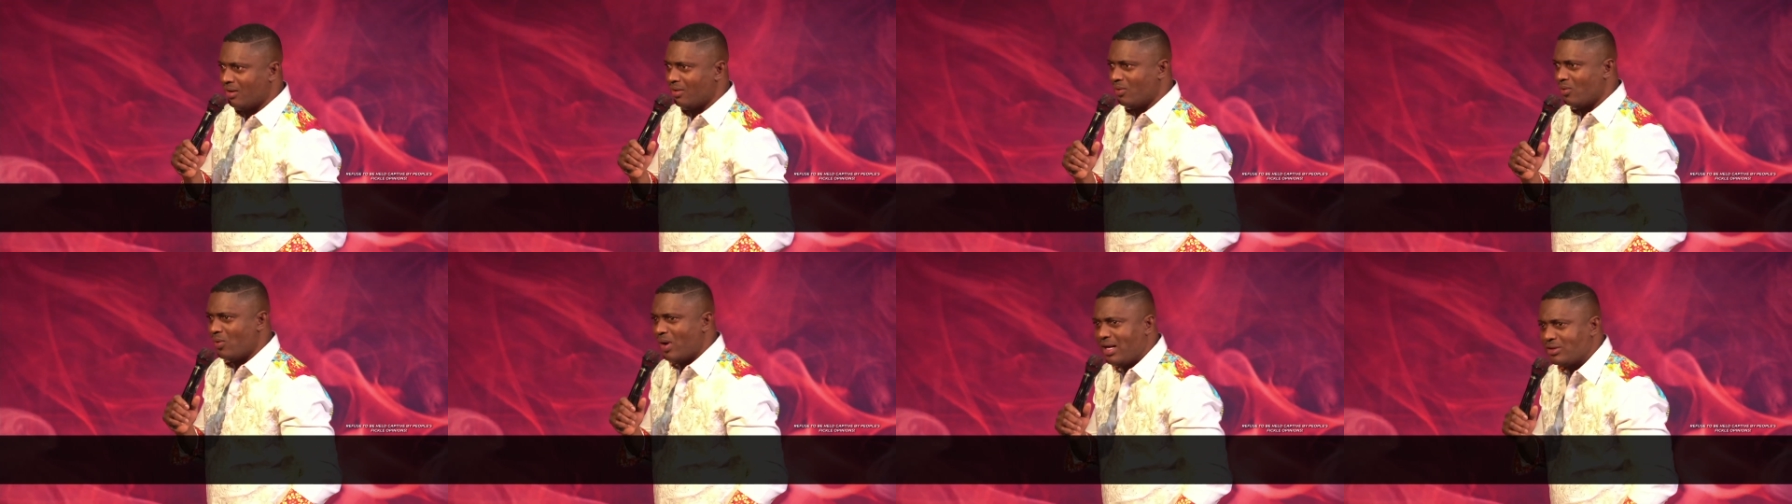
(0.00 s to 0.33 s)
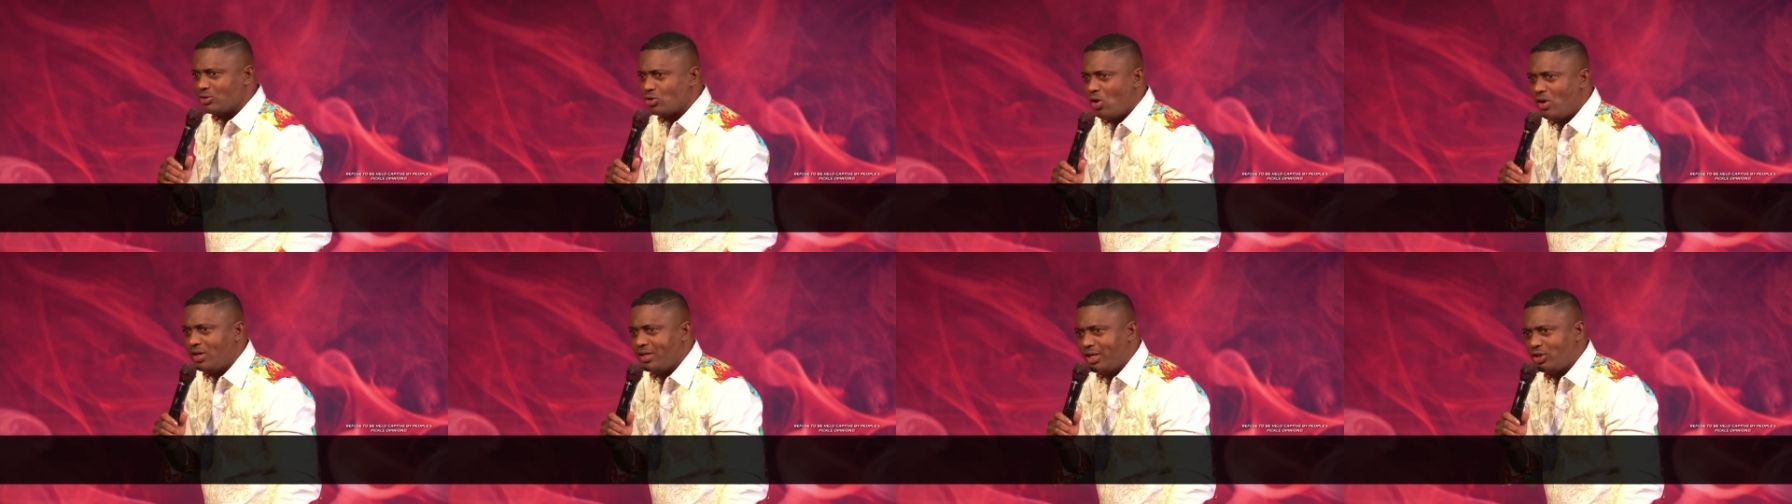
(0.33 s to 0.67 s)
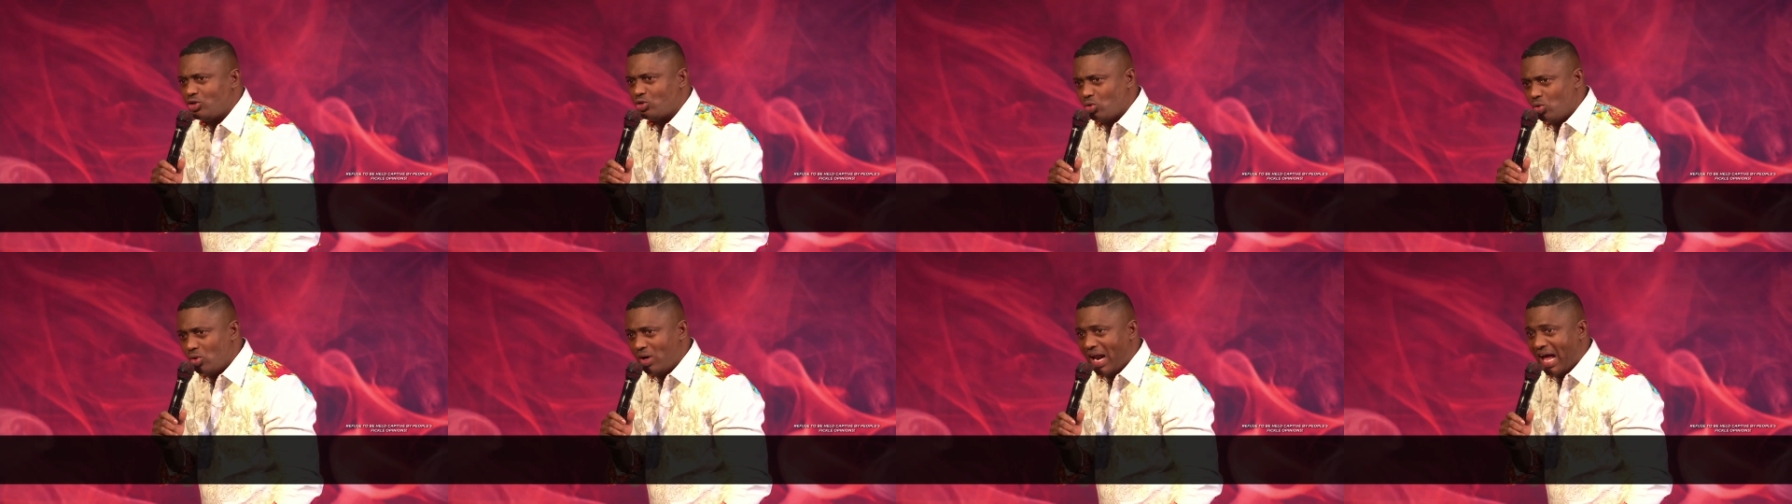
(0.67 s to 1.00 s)
What? Only
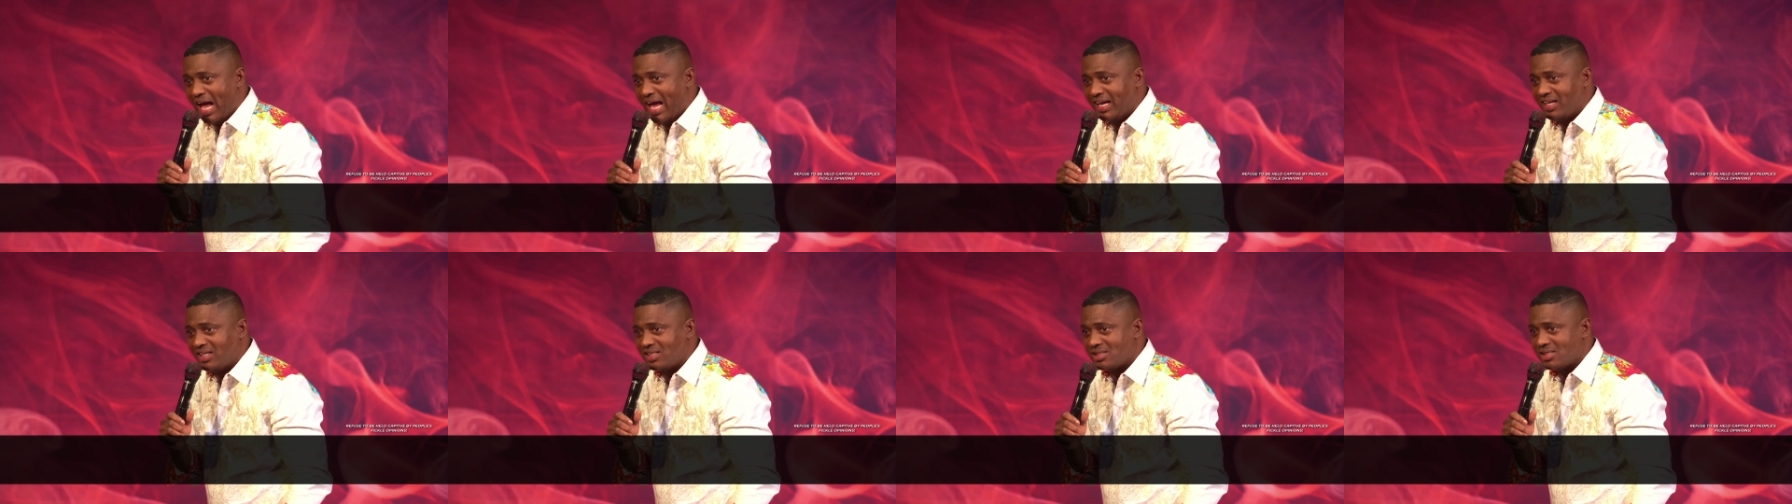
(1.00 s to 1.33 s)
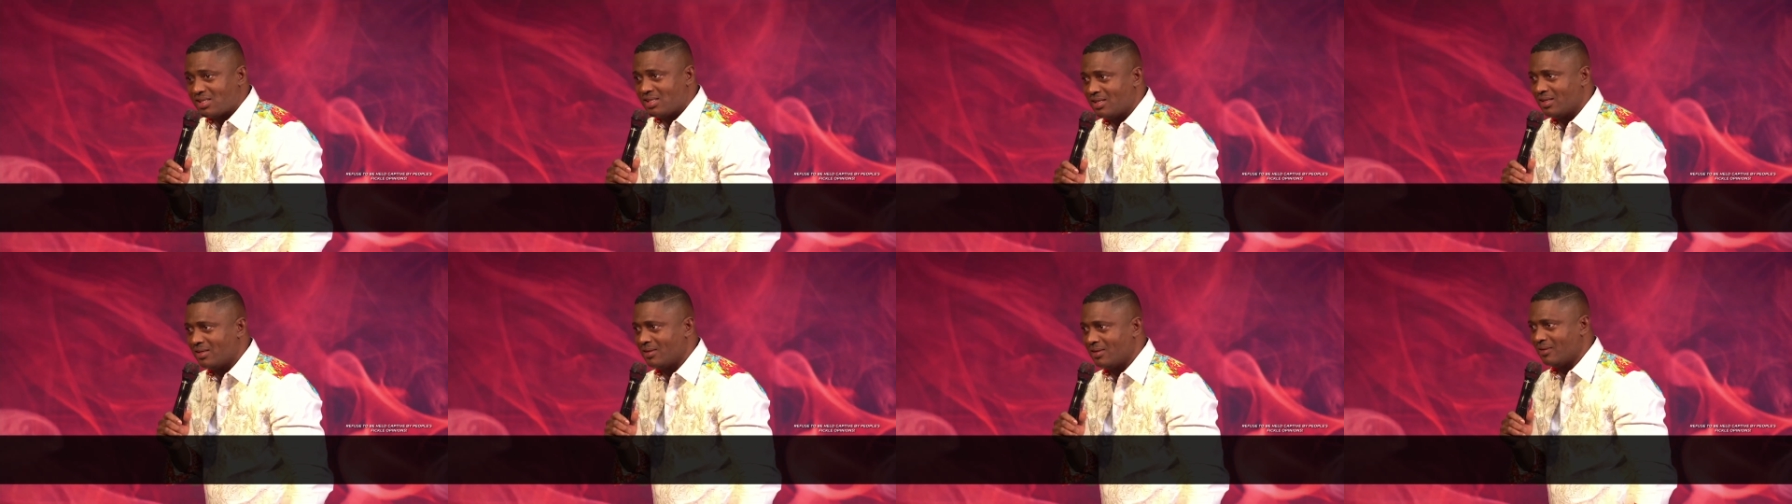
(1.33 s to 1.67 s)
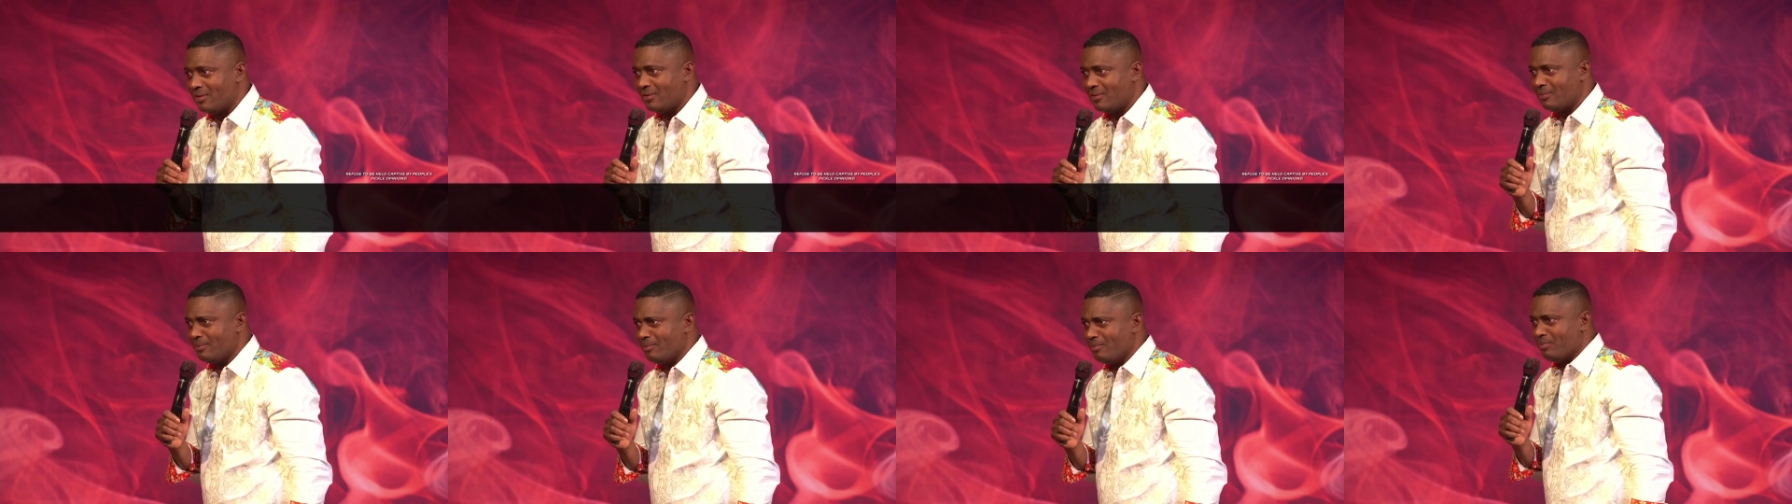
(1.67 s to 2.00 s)
two likes?
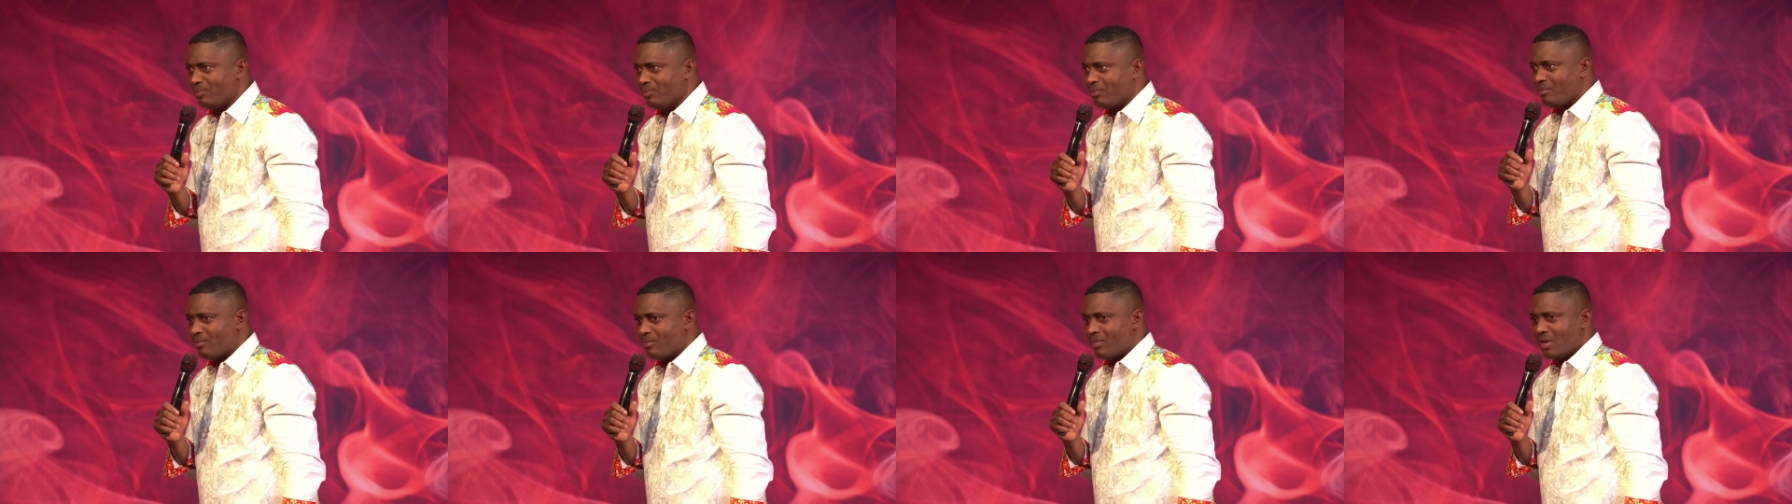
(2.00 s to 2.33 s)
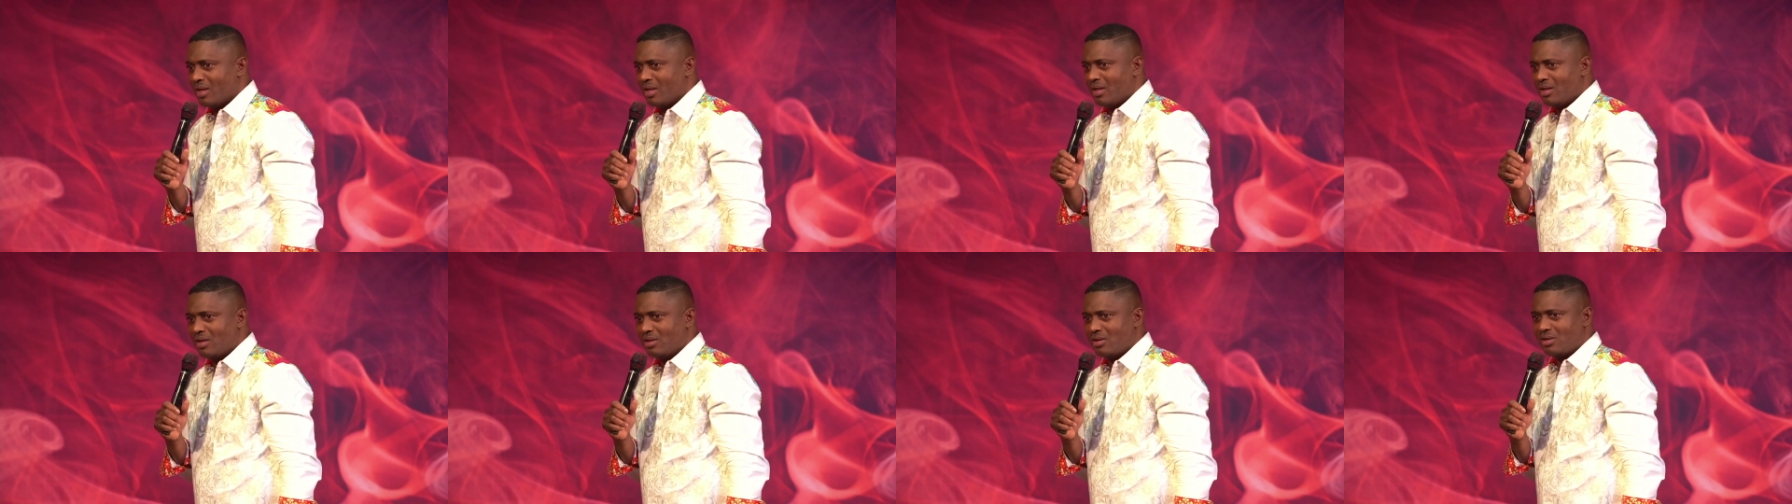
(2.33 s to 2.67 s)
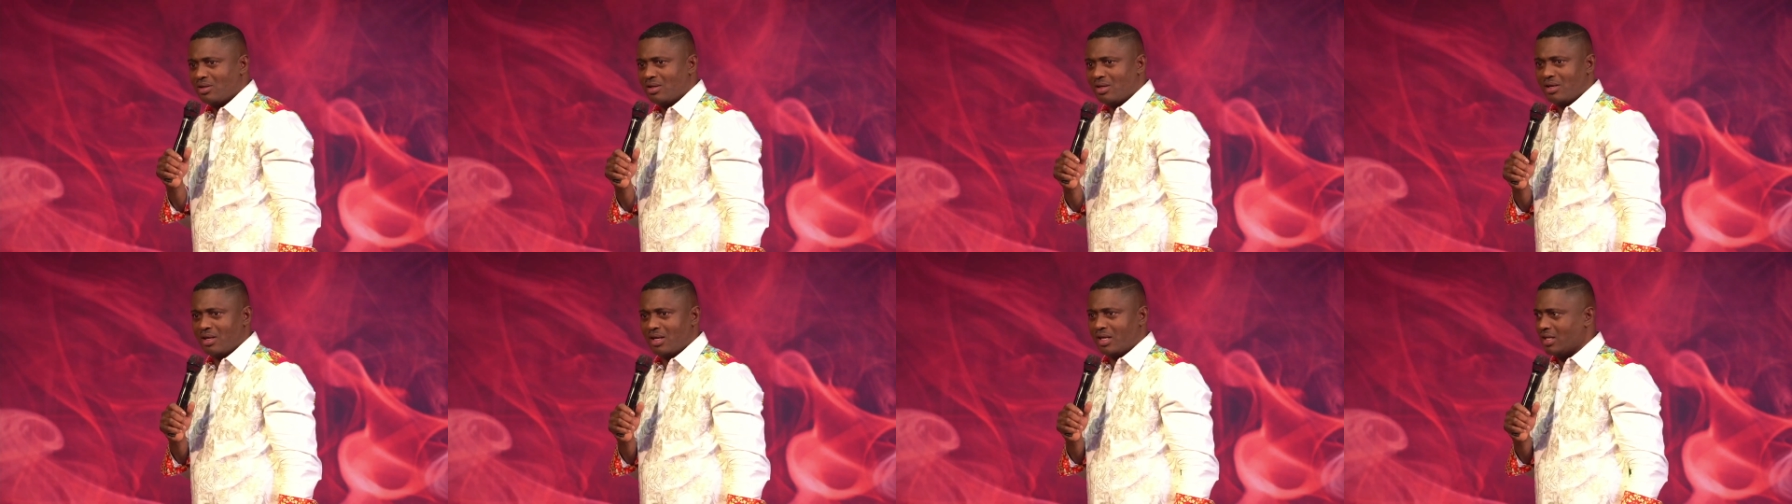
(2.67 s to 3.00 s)

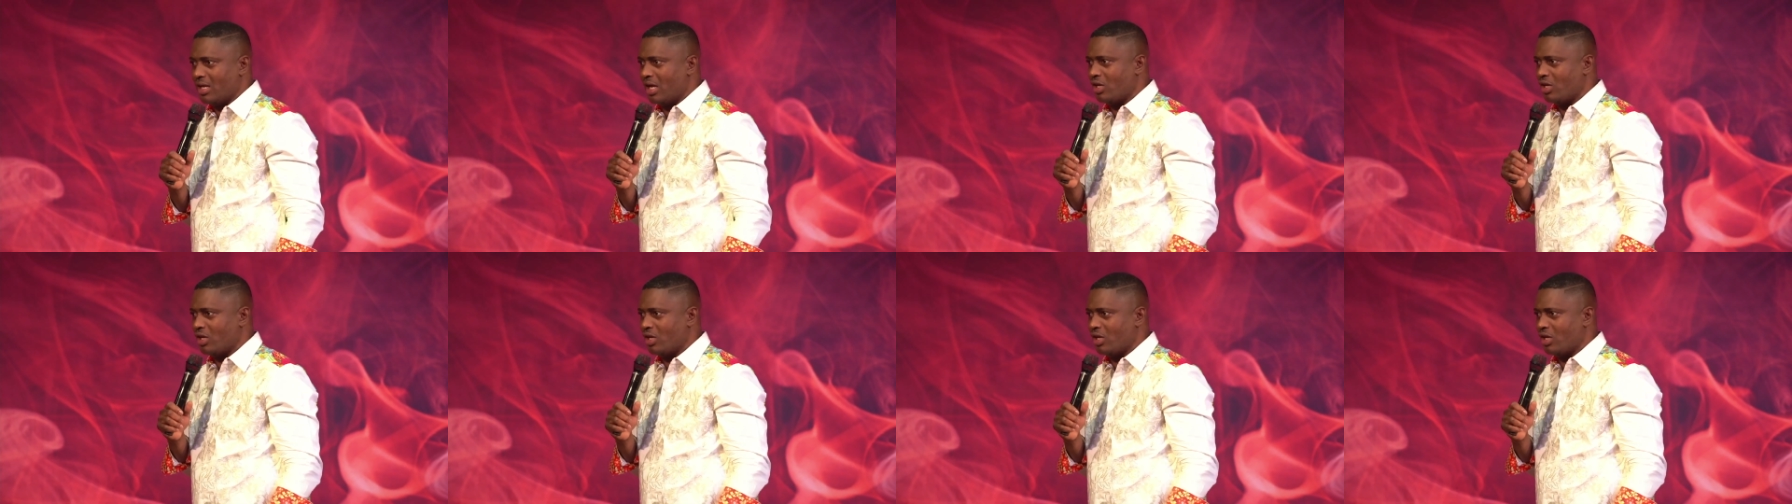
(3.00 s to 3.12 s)
And